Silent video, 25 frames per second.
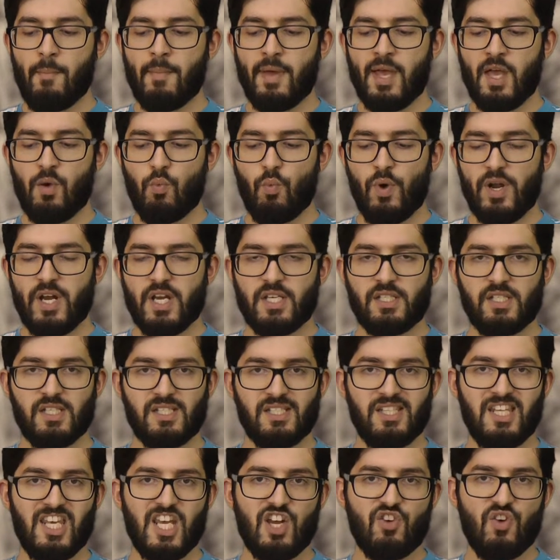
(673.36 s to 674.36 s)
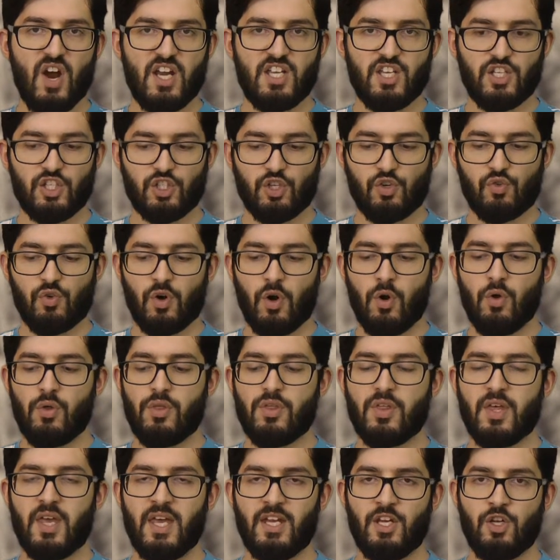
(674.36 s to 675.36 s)
It witnesses the greatest
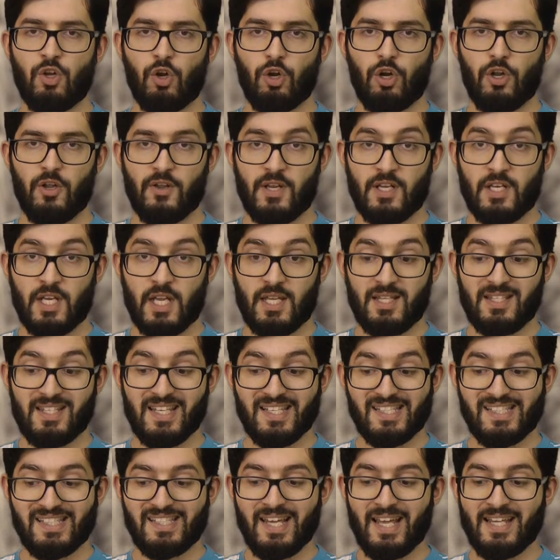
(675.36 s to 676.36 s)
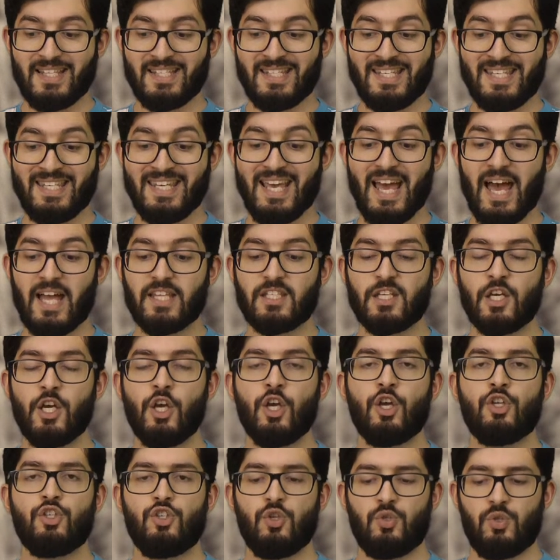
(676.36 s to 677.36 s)
growth in dissent yet
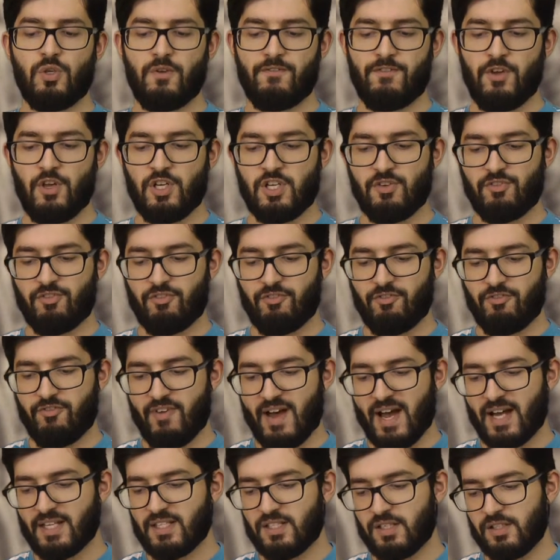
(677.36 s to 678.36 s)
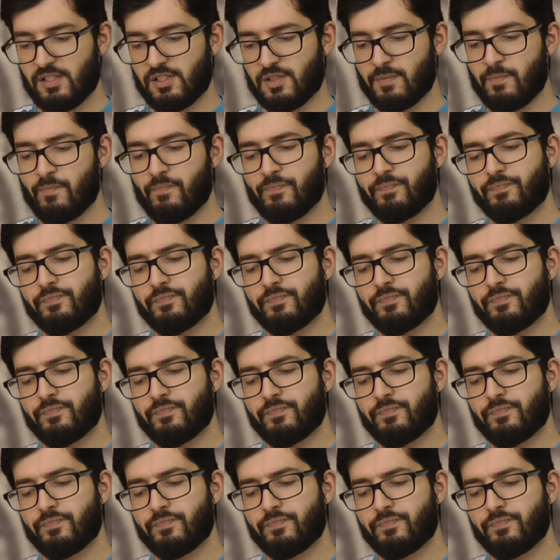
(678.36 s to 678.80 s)
due to a few different factors.